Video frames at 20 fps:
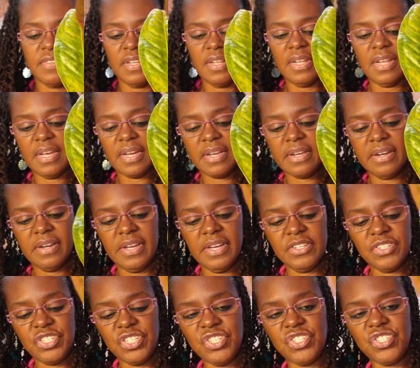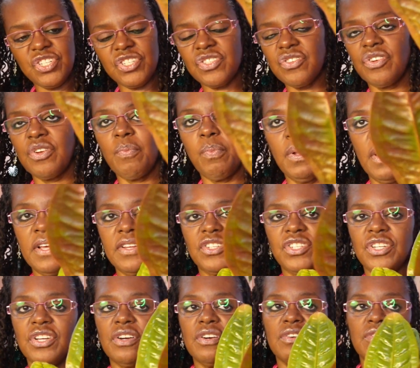in Lika, and she's just on a plant
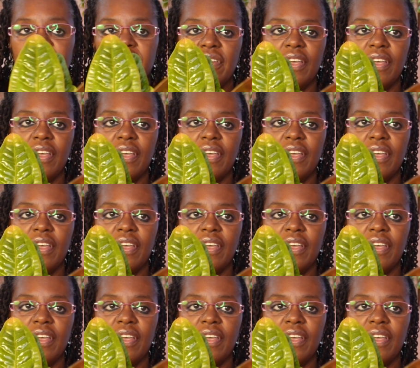shelf.